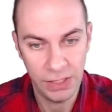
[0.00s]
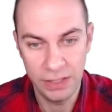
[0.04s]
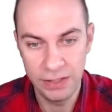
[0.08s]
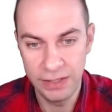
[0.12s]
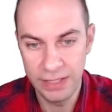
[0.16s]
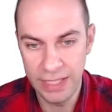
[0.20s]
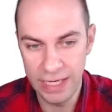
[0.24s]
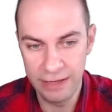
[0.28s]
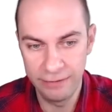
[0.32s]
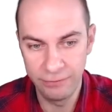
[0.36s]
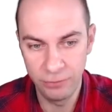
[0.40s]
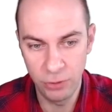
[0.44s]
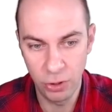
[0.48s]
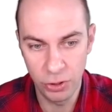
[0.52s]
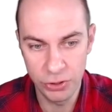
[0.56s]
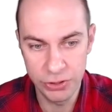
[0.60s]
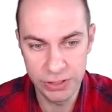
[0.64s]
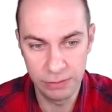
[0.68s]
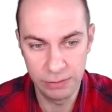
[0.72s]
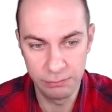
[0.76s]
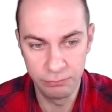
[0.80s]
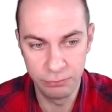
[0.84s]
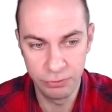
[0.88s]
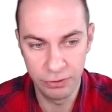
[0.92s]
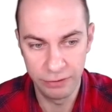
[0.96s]
Then I've got
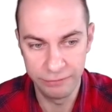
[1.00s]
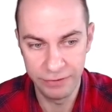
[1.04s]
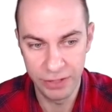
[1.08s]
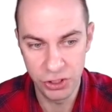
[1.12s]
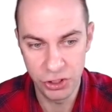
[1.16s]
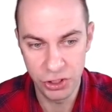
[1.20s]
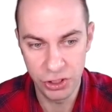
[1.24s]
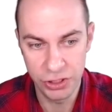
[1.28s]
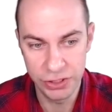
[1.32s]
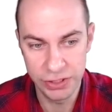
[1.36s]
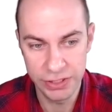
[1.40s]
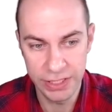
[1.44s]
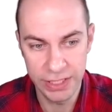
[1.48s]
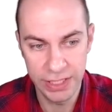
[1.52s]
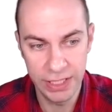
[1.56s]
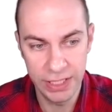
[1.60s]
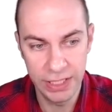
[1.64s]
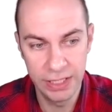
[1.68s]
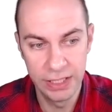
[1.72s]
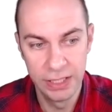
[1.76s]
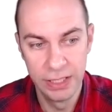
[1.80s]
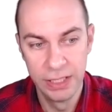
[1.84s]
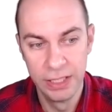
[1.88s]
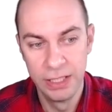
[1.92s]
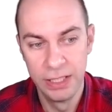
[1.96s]
some provisions
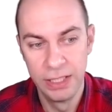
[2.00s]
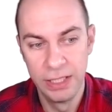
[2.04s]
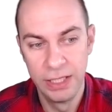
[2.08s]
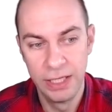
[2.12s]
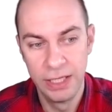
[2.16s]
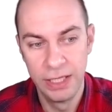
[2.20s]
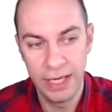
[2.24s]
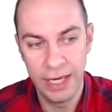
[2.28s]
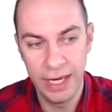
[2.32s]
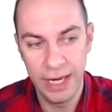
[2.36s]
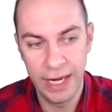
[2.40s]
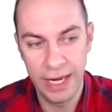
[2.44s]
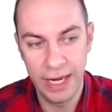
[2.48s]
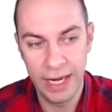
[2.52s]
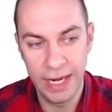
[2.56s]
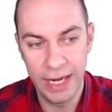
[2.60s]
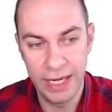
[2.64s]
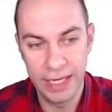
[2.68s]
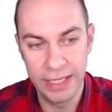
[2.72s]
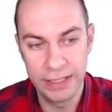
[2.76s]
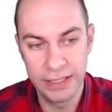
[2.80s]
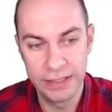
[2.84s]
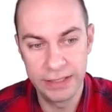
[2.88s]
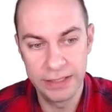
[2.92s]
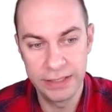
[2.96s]
here,
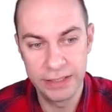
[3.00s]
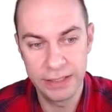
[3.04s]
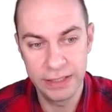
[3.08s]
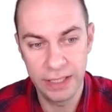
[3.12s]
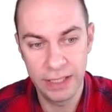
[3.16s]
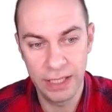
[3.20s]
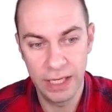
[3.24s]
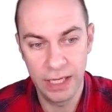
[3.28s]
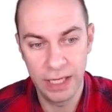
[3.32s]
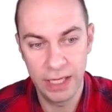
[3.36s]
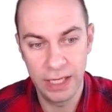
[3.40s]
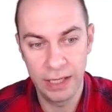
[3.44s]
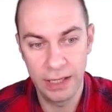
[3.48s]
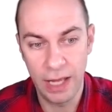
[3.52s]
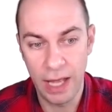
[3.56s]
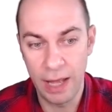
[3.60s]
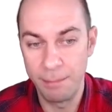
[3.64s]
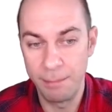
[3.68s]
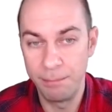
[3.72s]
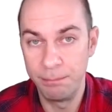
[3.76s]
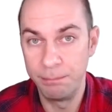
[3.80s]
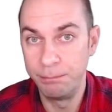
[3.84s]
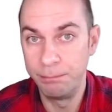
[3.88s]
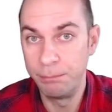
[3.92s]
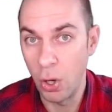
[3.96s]
and a
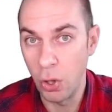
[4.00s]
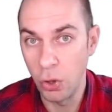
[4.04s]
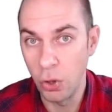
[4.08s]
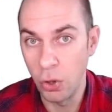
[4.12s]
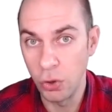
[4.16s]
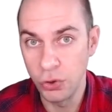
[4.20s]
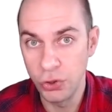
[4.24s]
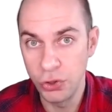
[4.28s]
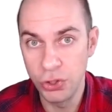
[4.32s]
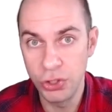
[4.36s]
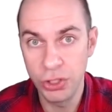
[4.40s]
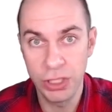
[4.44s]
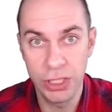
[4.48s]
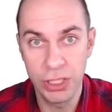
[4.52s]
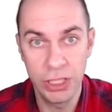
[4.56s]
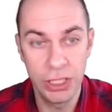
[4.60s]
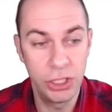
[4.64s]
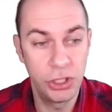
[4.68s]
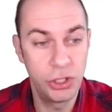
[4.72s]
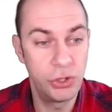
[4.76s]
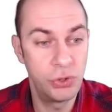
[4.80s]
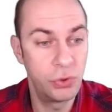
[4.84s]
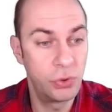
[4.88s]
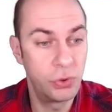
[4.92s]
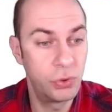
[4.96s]
bond
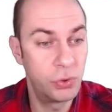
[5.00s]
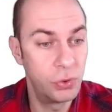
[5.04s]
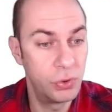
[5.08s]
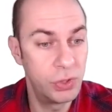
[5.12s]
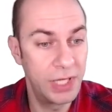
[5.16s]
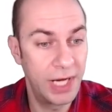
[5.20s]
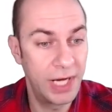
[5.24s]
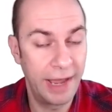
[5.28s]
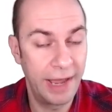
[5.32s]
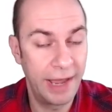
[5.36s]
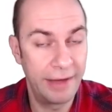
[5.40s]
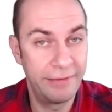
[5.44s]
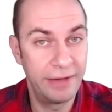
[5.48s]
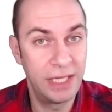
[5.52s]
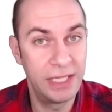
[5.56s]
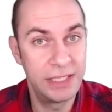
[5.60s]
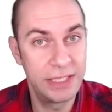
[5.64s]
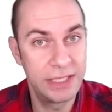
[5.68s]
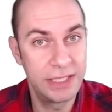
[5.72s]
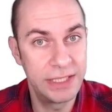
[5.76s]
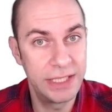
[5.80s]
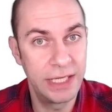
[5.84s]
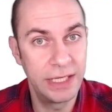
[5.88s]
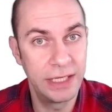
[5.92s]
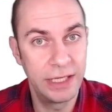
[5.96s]
issue could have a
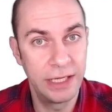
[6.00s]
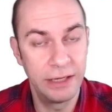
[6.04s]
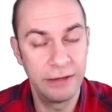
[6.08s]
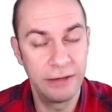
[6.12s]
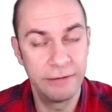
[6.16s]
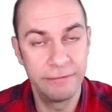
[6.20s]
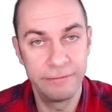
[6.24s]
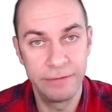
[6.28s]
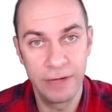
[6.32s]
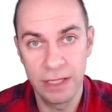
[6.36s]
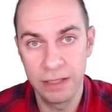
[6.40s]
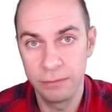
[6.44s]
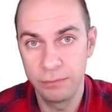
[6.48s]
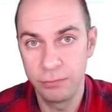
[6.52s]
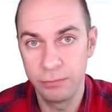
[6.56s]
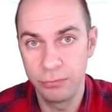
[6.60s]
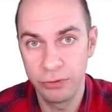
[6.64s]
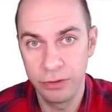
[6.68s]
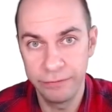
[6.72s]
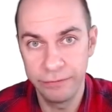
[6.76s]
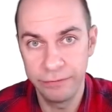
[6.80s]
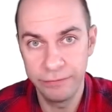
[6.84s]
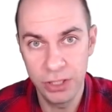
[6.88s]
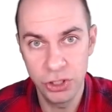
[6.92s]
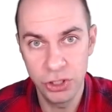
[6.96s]
sinking fund
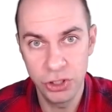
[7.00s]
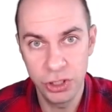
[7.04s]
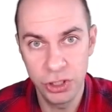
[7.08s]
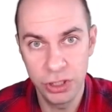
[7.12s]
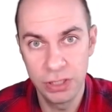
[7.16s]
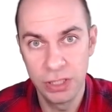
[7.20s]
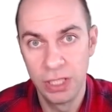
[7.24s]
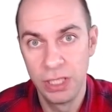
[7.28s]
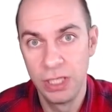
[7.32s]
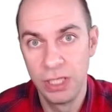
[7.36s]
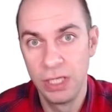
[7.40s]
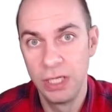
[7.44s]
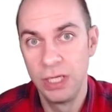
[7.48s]
provision.